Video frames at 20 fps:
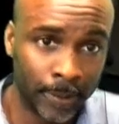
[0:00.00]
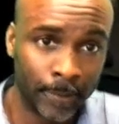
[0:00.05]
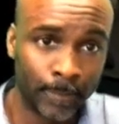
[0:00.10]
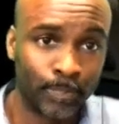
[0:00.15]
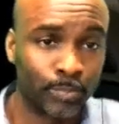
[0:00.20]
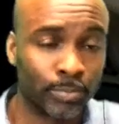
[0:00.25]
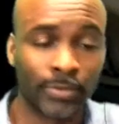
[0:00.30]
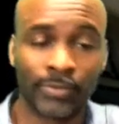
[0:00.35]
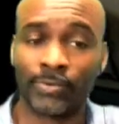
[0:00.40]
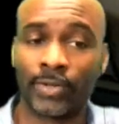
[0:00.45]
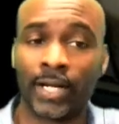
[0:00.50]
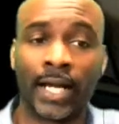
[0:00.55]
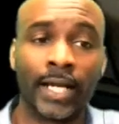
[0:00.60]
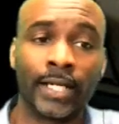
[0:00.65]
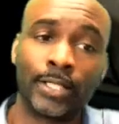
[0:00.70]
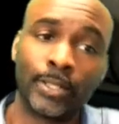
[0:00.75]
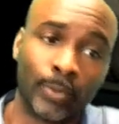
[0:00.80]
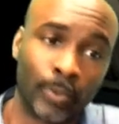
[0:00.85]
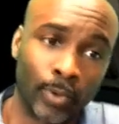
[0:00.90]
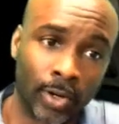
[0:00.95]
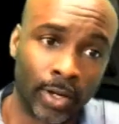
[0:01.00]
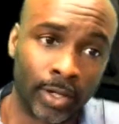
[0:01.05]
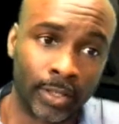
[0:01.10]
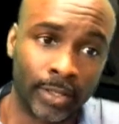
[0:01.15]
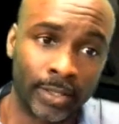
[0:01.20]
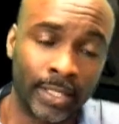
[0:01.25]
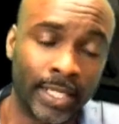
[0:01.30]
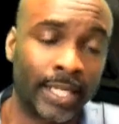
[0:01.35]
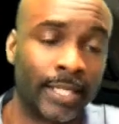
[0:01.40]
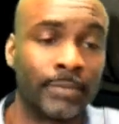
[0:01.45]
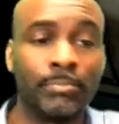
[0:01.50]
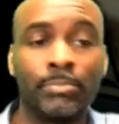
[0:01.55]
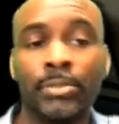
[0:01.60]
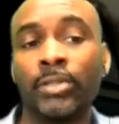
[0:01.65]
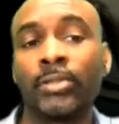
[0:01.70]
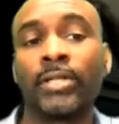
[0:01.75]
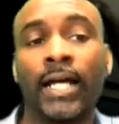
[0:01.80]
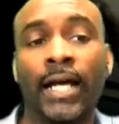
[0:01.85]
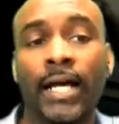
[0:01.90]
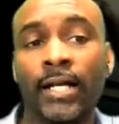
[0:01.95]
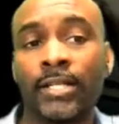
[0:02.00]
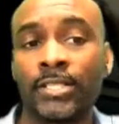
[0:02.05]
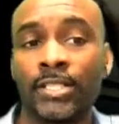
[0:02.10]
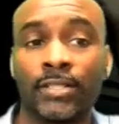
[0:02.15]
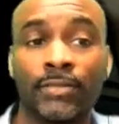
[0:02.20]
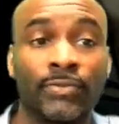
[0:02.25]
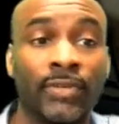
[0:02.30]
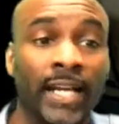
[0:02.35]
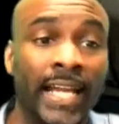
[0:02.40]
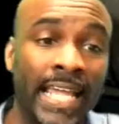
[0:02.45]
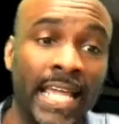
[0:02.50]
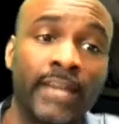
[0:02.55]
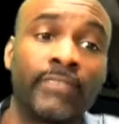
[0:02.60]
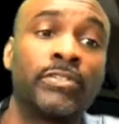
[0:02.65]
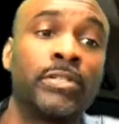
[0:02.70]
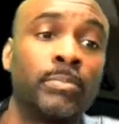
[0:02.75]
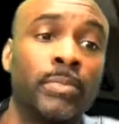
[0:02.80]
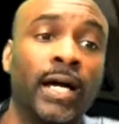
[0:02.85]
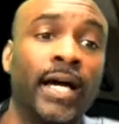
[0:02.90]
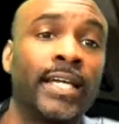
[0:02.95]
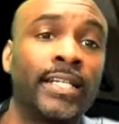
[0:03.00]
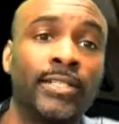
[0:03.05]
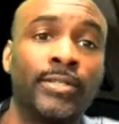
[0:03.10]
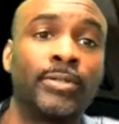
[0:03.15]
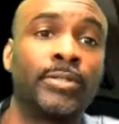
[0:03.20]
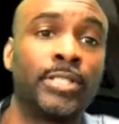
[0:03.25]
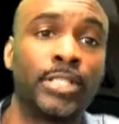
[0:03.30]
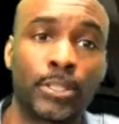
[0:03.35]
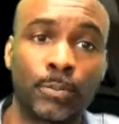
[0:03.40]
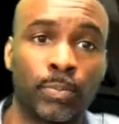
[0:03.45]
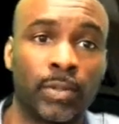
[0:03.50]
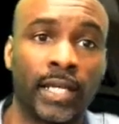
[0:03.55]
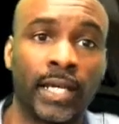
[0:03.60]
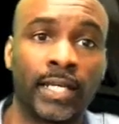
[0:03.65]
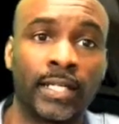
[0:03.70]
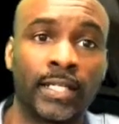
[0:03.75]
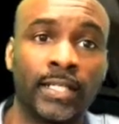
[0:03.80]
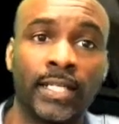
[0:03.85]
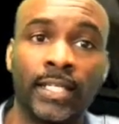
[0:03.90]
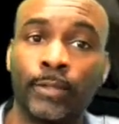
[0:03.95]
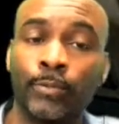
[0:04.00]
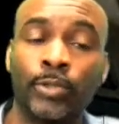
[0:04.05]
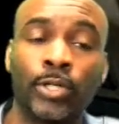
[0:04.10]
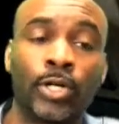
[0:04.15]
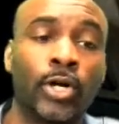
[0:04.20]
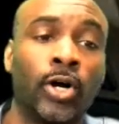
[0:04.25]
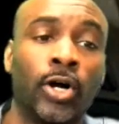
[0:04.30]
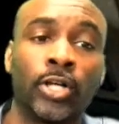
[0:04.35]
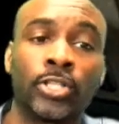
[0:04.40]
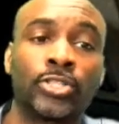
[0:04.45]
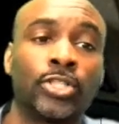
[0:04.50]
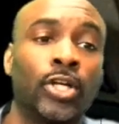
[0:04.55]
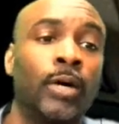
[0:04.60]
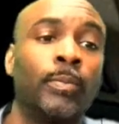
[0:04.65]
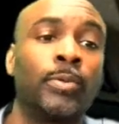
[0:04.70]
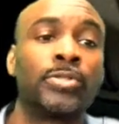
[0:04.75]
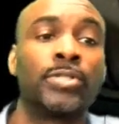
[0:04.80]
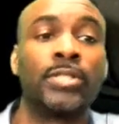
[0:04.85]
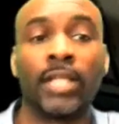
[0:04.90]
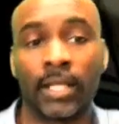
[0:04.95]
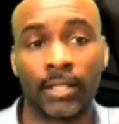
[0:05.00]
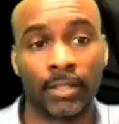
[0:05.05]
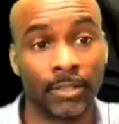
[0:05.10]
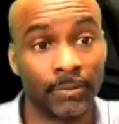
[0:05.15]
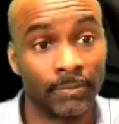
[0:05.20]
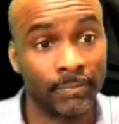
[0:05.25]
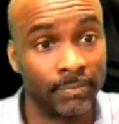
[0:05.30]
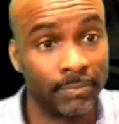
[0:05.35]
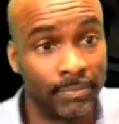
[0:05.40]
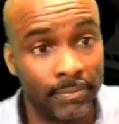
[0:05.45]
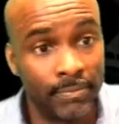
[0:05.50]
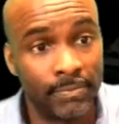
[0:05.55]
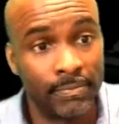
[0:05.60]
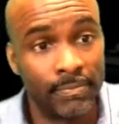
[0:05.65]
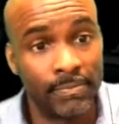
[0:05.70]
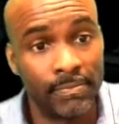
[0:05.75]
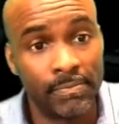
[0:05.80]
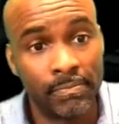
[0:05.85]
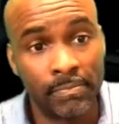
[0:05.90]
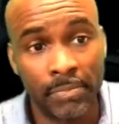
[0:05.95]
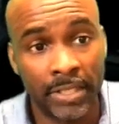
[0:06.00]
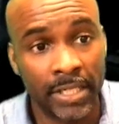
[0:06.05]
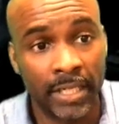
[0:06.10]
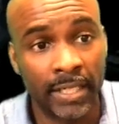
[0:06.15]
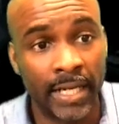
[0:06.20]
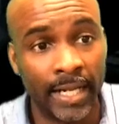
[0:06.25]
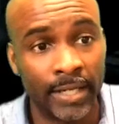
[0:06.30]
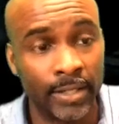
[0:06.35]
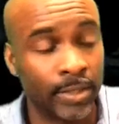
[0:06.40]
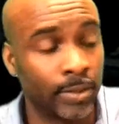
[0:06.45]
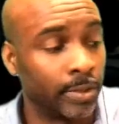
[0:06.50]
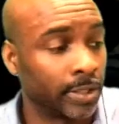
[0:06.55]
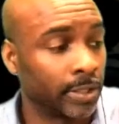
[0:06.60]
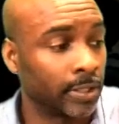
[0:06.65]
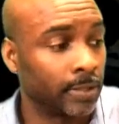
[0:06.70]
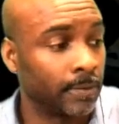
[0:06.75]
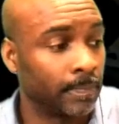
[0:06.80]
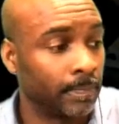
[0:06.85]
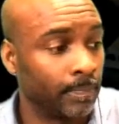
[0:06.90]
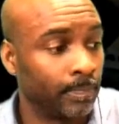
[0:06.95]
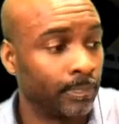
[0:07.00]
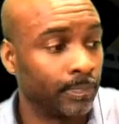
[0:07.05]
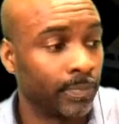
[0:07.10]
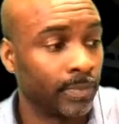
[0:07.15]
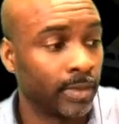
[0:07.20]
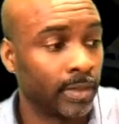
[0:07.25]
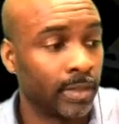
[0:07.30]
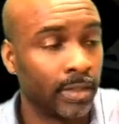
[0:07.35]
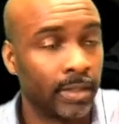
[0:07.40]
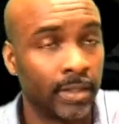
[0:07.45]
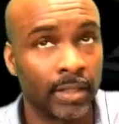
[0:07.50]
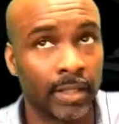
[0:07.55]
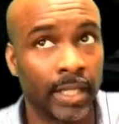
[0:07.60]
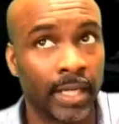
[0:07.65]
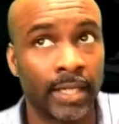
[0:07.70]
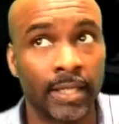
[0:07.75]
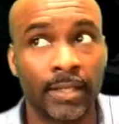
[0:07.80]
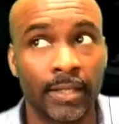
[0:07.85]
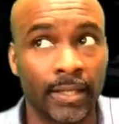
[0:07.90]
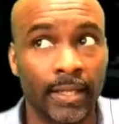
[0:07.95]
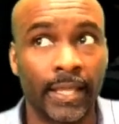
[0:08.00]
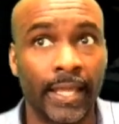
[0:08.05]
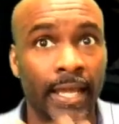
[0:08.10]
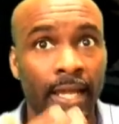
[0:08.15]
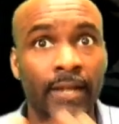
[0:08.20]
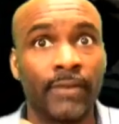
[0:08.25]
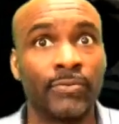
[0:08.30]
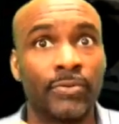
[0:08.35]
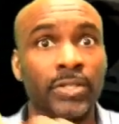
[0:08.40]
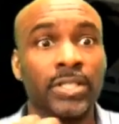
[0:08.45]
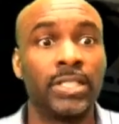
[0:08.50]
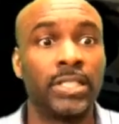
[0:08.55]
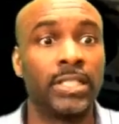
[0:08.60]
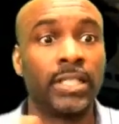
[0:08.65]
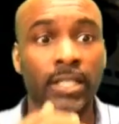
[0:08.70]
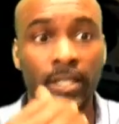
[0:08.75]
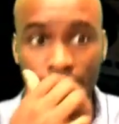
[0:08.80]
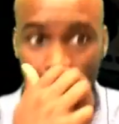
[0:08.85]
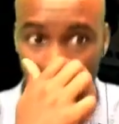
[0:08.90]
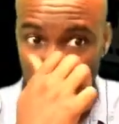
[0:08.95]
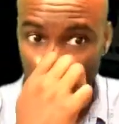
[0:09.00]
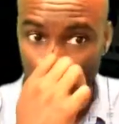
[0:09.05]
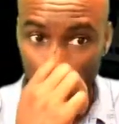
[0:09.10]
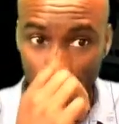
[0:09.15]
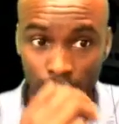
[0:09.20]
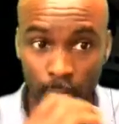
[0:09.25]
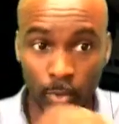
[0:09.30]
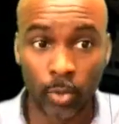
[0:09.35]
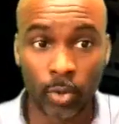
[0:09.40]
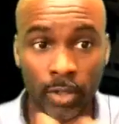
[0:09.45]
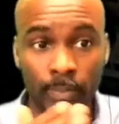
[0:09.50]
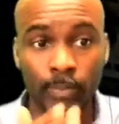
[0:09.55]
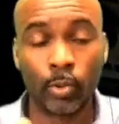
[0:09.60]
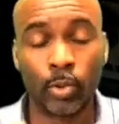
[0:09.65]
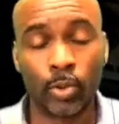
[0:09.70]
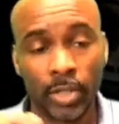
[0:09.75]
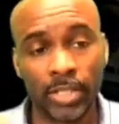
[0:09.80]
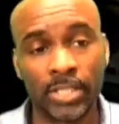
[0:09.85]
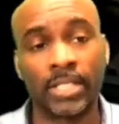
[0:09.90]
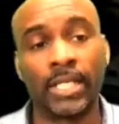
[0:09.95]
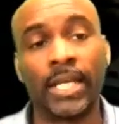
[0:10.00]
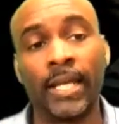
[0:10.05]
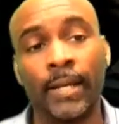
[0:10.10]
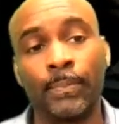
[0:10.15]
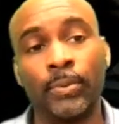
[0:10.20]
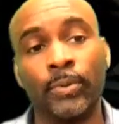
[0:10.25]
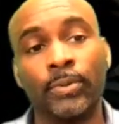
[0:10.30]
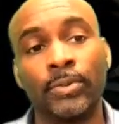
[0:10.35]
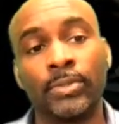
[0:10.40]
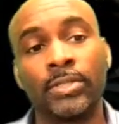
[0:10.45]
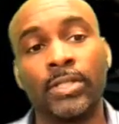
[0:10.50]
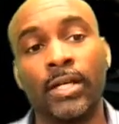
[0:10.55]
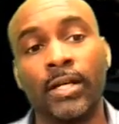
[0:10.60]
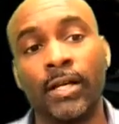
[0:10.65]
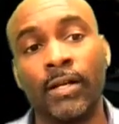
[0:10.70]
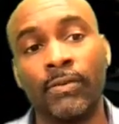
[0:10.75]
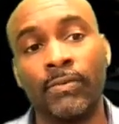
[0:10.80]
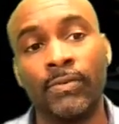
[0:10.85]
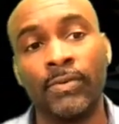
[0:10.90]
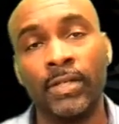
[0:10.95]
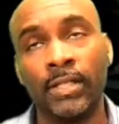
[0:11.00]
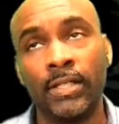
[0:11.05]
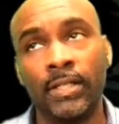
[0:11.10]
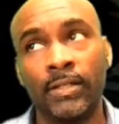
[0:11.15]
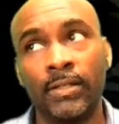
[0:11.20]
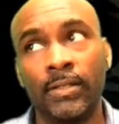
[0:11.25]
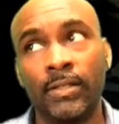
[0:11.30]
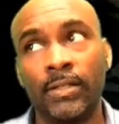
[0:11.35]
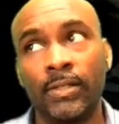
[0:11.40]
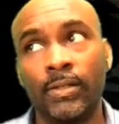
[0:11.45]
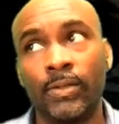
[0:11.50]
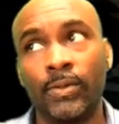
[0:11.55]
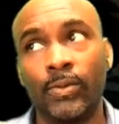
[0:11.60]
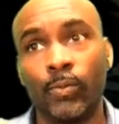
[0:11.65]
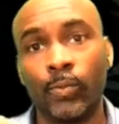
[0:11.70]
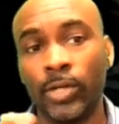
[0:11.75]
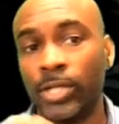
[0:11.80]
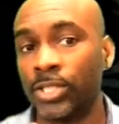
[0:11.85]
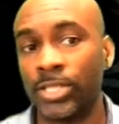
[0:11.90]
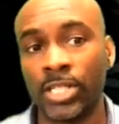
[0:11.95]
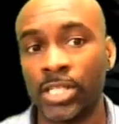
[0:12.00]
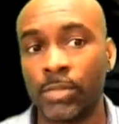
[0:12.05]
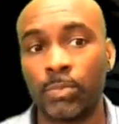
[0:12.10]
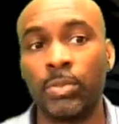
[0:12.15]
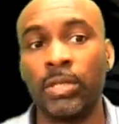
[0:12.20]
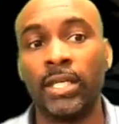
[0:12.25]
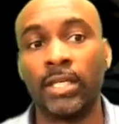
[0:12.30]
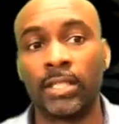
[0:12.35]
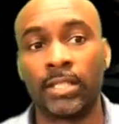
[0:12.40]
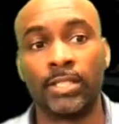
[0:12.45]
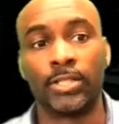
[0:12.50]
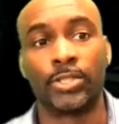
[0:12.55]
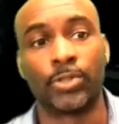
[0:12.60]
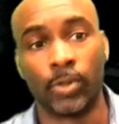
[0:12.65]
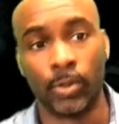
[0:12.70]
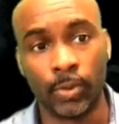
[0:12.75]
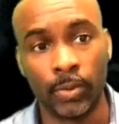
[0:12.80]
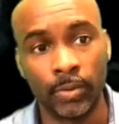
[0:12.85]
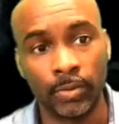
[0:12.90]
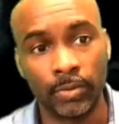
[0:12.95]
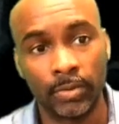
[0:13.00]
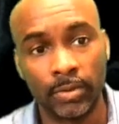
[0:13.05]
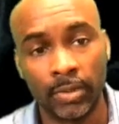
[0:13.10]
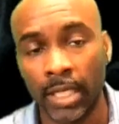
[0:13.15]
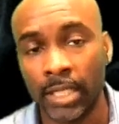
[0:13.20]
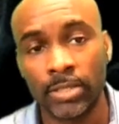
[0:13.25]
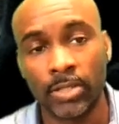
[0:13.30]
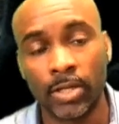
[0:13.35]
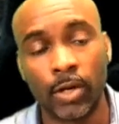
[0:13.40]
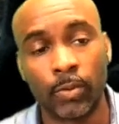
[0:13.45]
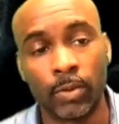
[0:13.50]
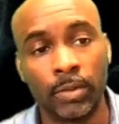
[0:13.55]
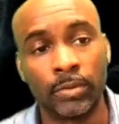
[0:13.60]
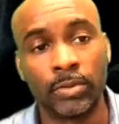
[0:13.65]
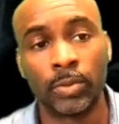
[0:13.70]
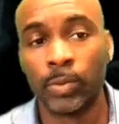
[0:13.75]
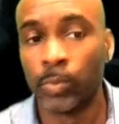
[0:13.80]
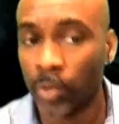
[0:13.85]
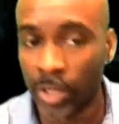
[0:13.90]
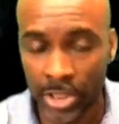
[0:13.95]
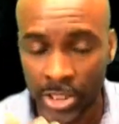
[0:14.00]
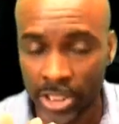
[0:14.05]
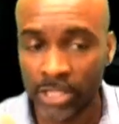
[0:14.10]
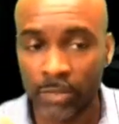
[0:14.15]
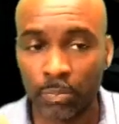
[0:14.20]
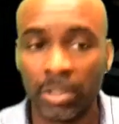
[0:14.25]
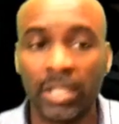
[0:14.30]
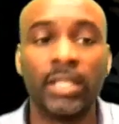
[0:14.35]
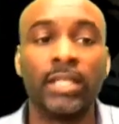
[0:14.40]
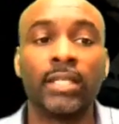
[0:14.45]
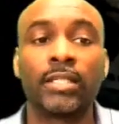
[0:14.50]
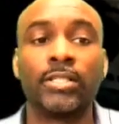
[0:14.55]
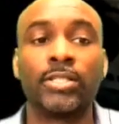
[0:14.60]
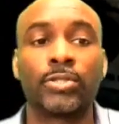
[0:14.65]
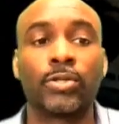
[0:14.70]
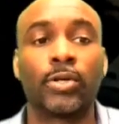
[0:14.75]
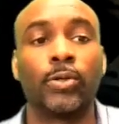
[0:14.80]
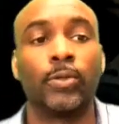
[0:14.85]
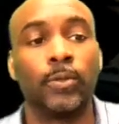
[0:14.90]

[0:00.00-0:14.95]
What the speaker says: provide the water, and build houses for everybody on this planet. It would cost almost nothing. But they're not doing it. Like, every year we get more and more examples of we're just being controlled. That's all we're doing. We're just being controlled.